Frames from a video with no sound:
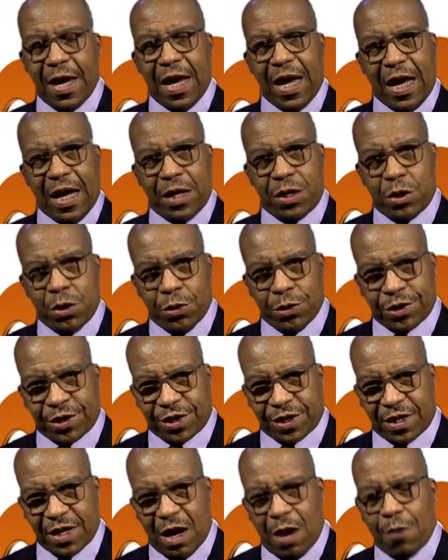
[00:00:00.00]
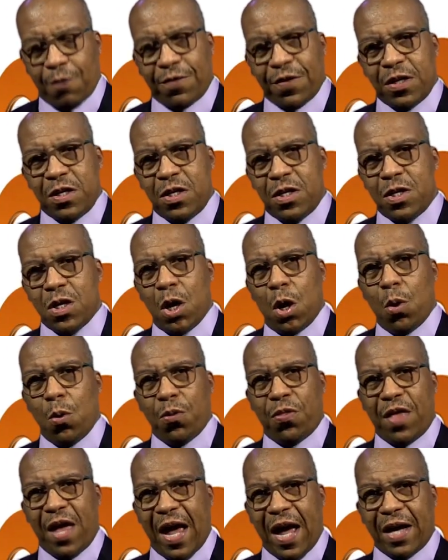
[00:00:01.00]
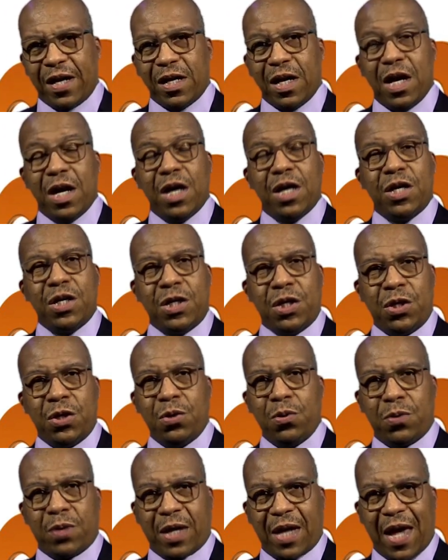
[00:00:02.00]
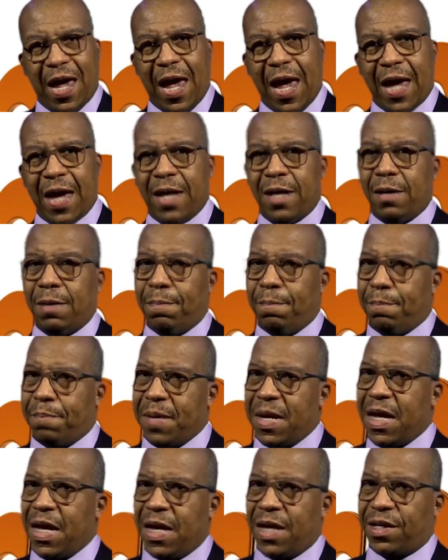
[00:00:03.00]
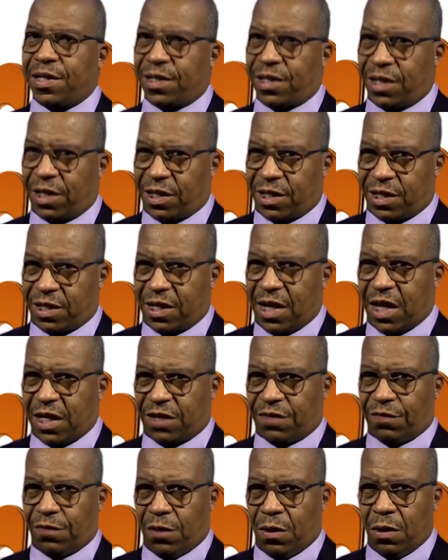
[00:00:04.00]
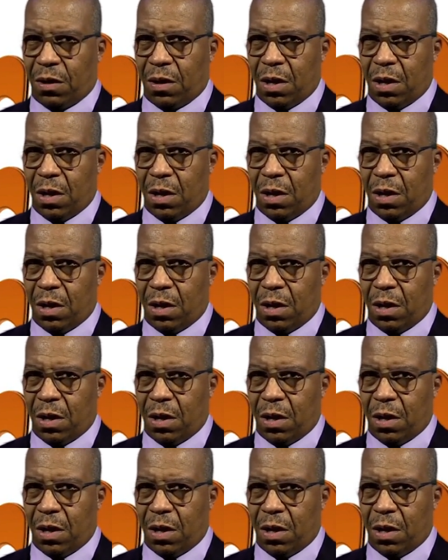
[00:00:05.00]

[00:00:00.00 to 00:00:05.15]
in yourself and know that you can be successful.